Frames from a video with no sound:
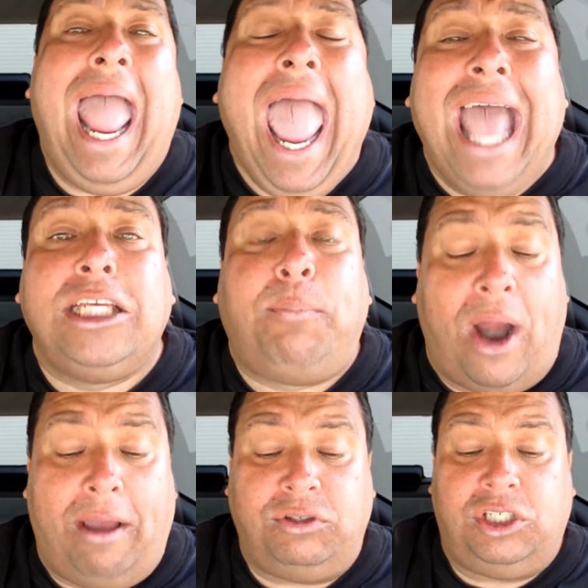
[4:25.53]
hash
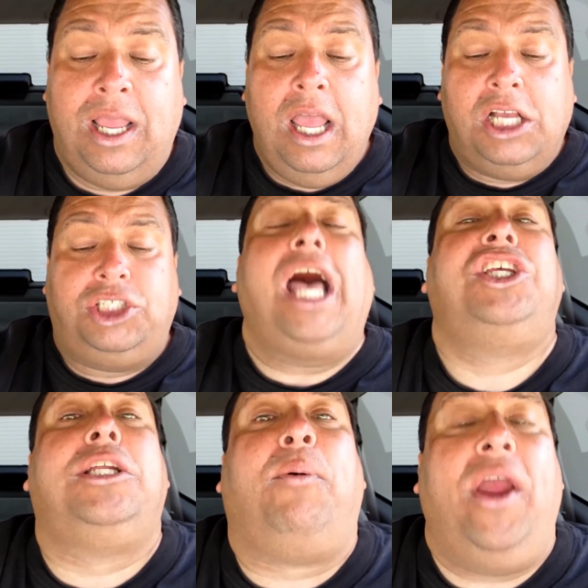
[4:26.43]
browns,
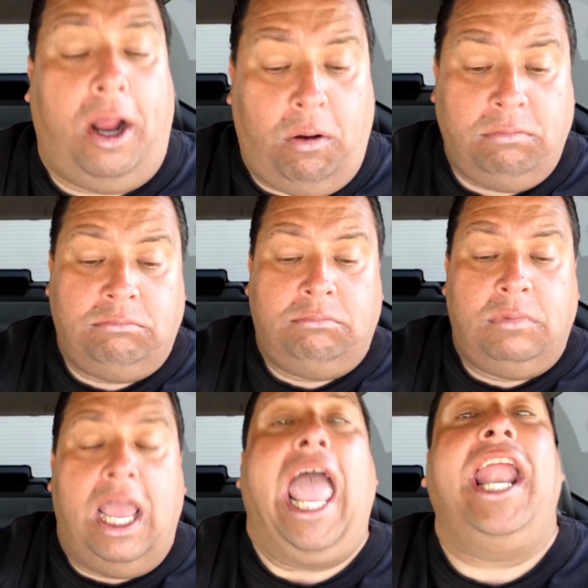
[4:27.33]
sausage burrito,
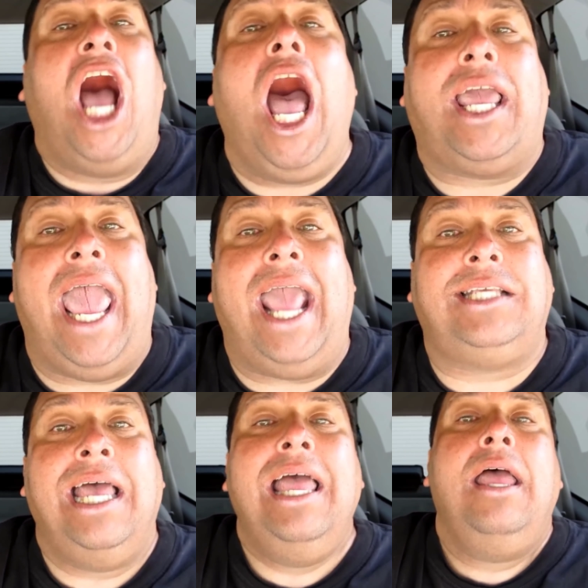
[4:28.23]
and hotcakes.